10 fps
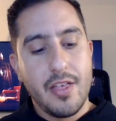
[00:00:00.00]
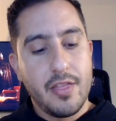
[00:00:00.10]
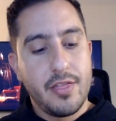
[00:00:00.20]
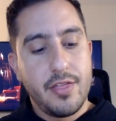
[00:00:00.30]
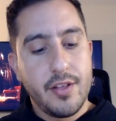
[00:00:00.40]

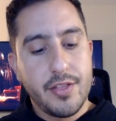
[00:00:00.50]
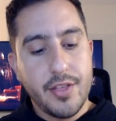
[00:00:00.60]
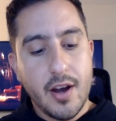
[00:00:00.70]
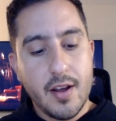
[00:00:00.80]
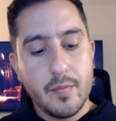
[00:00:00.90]
The
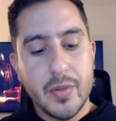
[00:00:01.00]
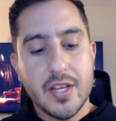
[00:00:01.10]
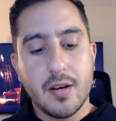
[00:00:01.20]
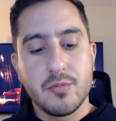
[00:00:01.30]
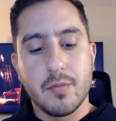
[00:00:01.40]
thought
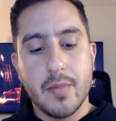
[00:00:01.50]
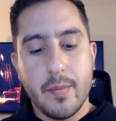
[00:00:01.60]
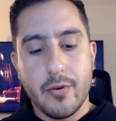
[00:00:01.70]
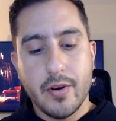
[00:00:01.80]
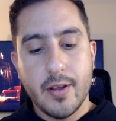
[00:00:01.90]
becomes a
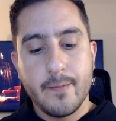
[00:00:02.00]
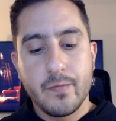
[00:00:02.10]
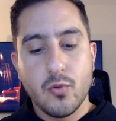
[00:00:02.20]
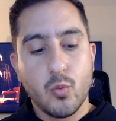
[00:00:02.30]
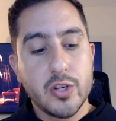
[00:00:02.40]
memory,
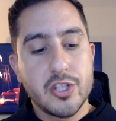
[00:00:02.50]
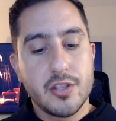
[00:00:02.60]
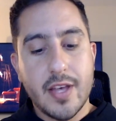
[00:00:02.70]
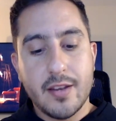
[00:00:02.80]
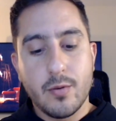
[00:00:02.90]

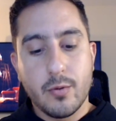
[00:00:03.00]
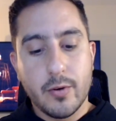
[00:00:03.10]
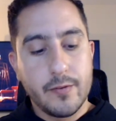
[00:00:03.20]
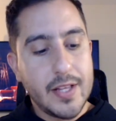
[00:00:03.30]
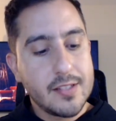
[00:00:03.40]
which then
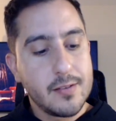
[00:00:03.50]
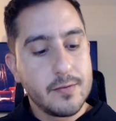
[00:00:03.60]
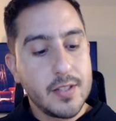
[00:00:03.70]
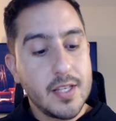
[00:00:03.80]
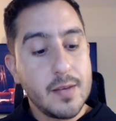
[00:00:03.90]

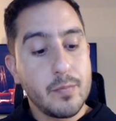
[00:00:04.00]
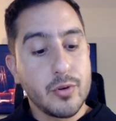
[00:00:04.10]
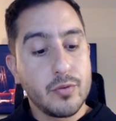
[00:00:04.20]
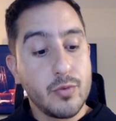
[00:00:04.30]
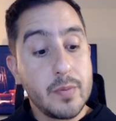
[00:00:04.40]
reflexively
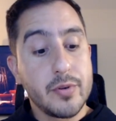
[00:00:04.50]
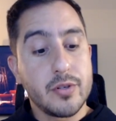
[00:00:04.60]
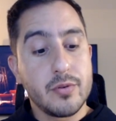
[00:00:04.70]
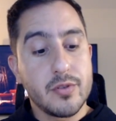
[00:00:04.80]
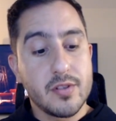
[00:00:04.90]

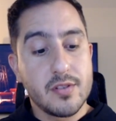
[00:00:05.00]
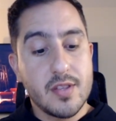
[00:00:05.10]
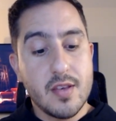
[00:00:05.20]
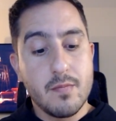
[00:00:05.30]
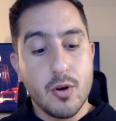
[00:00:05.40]
reproduces
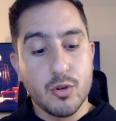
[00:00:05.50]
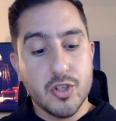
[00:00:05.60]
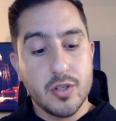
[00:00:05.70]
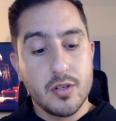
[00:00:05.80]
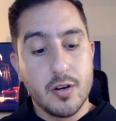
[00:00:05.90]
the
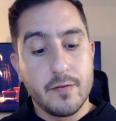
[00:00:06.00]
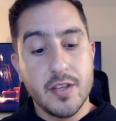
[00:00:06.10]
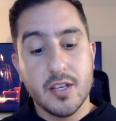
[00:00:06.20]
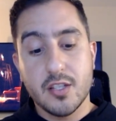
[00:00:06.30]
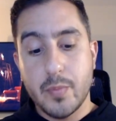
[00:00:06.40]
emotion of
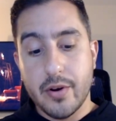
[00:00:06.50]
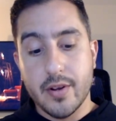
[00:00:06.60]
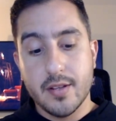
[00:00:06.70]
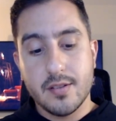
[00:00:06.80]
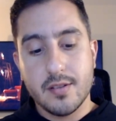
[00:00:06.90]
the
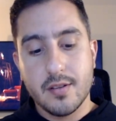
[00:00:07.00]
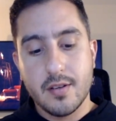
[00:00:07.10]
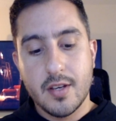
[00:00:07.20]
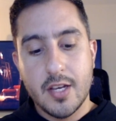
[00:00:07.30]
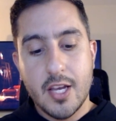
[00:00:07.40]
experience.
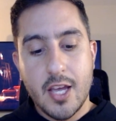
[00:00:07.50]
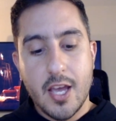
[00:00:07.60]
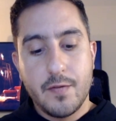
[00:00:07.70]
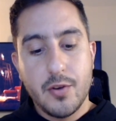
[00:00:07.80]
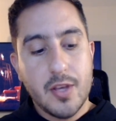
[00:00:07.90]

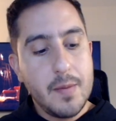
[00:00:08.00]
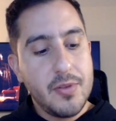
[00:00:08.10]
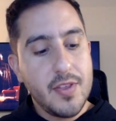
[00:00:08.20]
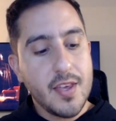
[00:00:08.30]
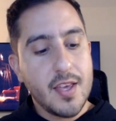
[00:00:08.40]
If you keep
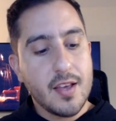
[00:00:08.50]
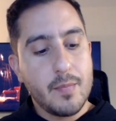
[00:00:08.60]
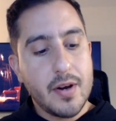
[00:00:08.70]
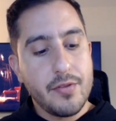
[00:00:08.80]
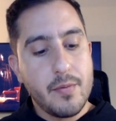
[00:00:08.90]
thinking
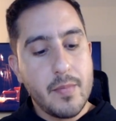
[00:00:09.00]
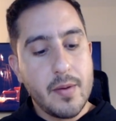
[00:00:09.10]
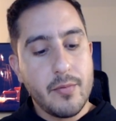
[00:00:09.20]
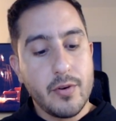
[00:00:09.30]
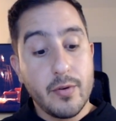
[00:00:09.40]
about the
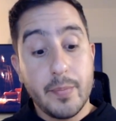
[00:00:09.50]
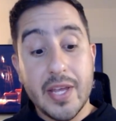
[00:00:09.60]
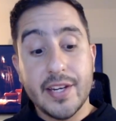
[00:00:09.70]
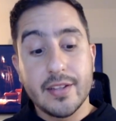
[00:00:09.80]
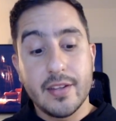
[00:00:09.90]
memory
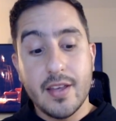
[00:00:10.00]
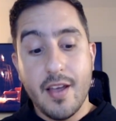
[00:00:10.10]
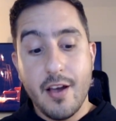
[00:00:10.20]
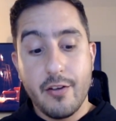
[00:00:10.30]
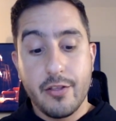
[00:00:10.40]

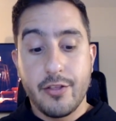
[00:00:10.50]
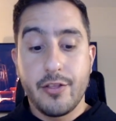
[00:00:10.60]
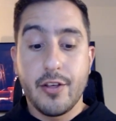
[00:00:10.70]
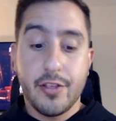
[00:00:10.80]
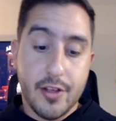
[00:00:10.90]
repeatedly,
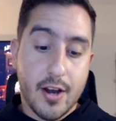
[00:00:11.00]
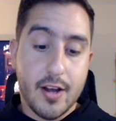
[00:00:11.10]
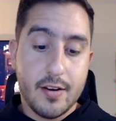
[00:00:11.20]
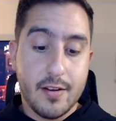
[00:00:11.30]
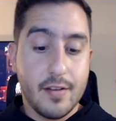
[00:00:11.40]
the
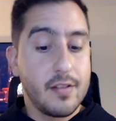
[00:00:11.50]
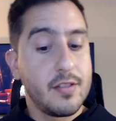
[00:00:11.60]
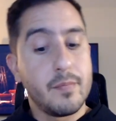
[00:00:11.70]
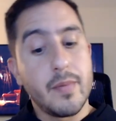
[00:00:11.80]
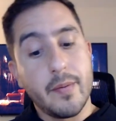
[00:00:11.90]
thought,
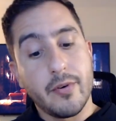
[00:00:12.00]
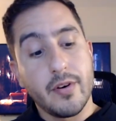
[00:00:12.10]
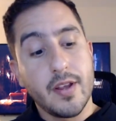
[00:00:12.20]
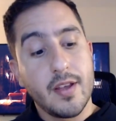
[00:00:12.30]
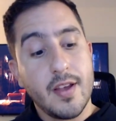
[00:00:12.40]
the
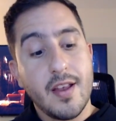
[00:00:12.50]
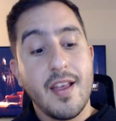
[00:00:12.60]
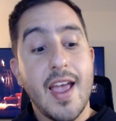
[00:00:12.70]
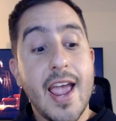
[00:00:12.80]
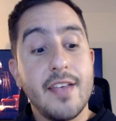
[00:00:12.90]
memory,
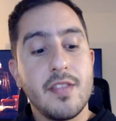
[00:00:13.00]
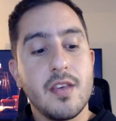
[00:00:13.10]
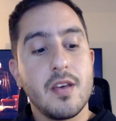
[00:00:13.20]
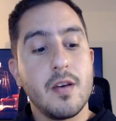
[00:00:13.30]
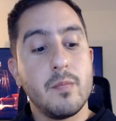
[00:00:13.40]
and
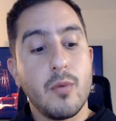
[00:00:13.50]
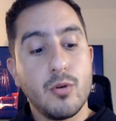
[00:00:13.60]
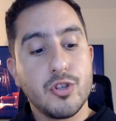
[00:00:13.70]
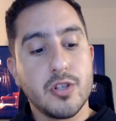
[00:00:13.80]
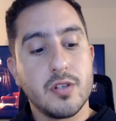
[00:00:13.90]
the
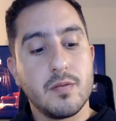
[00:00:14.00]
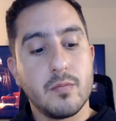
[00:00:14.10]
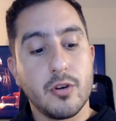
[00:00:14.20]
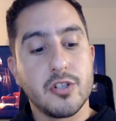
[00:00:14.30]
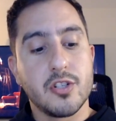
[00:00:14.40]
emotion
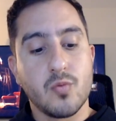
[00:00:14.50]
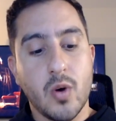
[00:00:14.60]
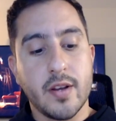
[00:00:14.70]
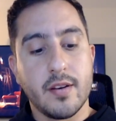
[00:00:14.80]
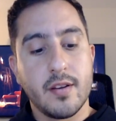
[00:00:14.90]
merge as
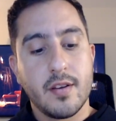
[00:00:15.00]
one,